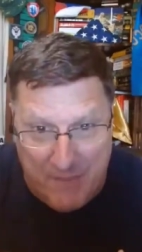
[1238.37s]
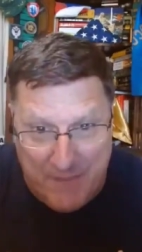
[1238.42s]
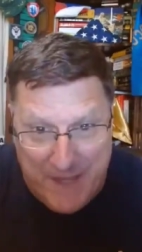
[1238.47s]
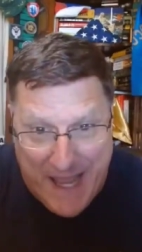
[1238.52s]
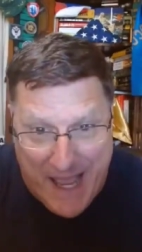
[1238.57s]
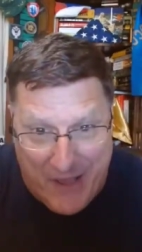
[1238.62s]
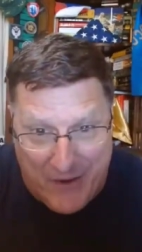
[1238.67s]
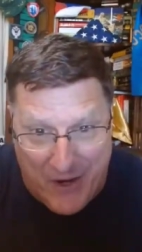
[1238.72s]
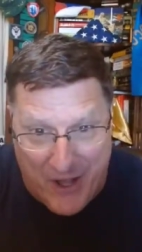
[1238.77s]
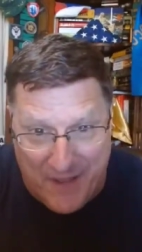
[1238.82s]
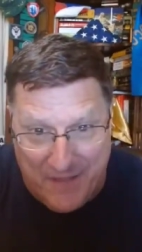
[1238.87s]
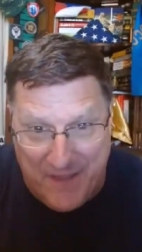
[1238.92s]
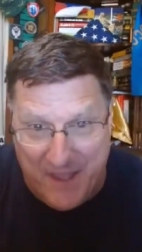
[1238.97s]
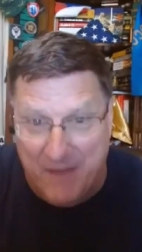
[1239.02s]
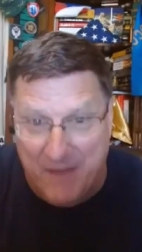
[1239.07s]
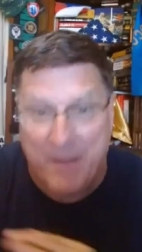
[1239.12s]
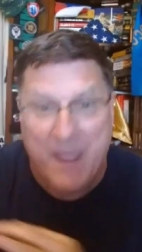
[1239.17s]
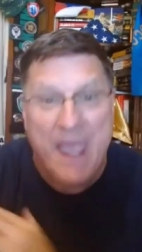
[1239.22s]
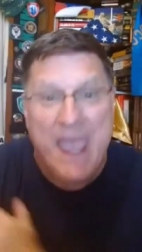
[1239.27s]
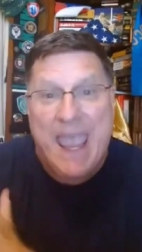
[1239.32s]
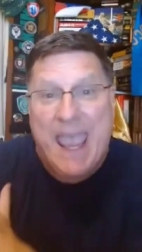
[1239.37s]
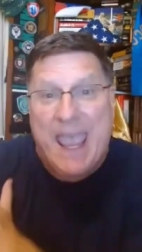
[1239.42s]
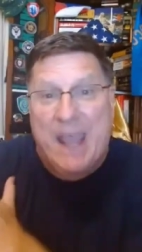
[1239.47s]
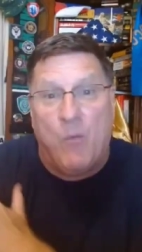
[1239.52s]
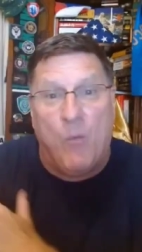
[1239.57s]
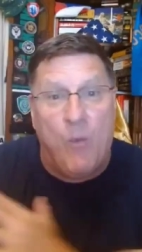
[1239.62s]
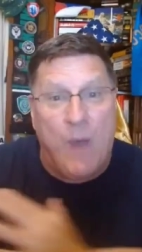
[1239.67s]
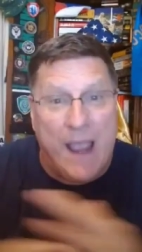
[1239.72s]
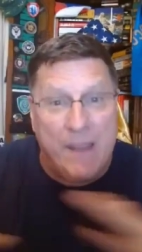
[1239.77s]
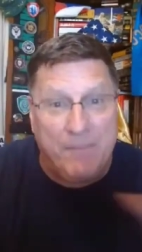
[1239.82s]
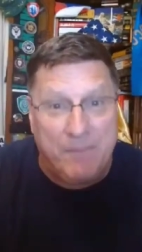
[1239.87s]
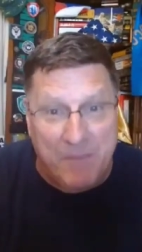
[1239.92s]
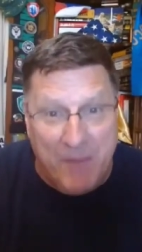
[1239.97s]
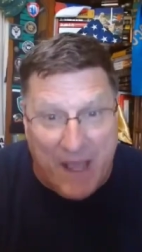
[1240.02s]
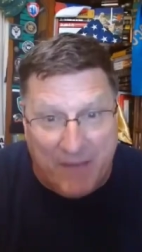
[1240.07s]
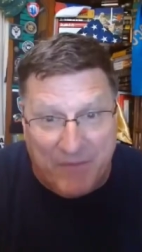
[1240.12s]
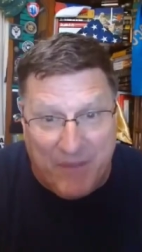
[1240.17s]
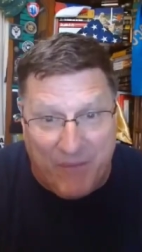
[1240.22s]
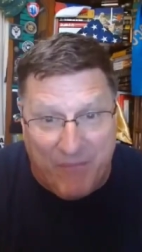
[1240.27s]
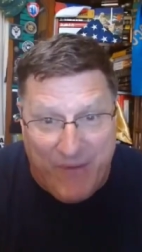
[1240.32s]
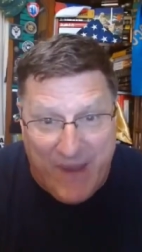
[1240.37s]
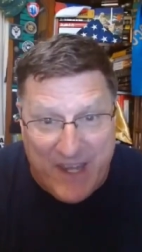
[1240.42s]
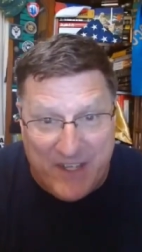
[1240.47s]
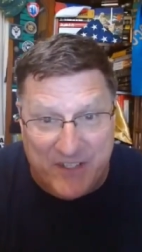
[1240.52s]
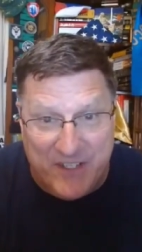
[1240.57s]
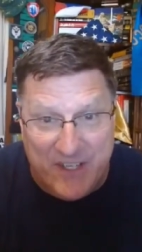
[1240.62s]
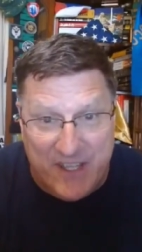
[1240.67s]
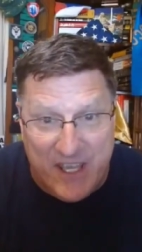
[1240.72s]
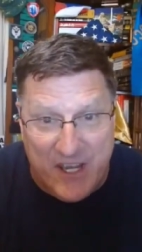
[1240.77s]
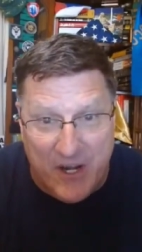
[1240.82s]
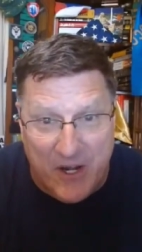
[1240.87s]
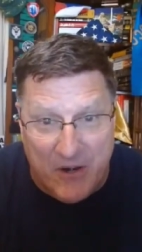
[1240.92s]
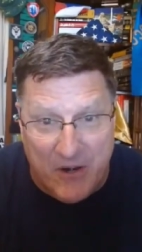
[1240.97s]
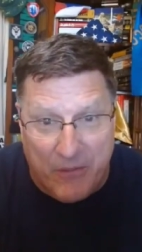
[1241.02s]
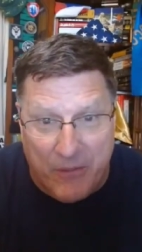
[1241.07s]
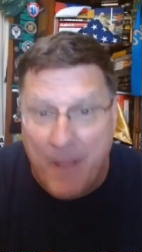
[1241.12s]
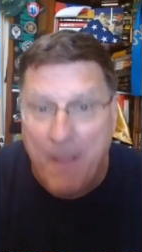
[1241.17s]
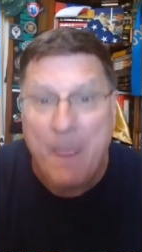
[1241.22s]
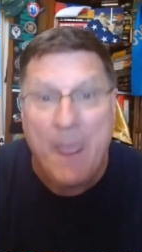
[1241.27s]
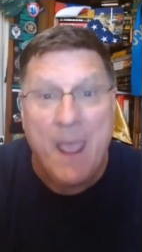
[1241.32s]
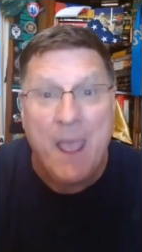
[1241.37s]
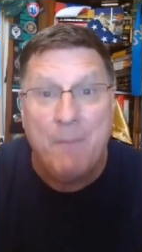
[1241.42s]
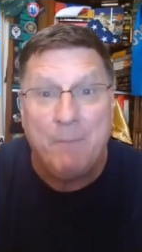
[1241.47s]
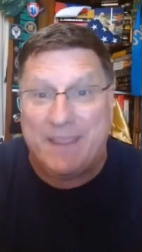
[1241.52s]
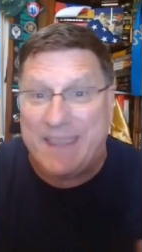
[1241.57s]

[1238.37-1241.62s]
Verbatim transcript: will come down on them and wipe them off the face of the earth.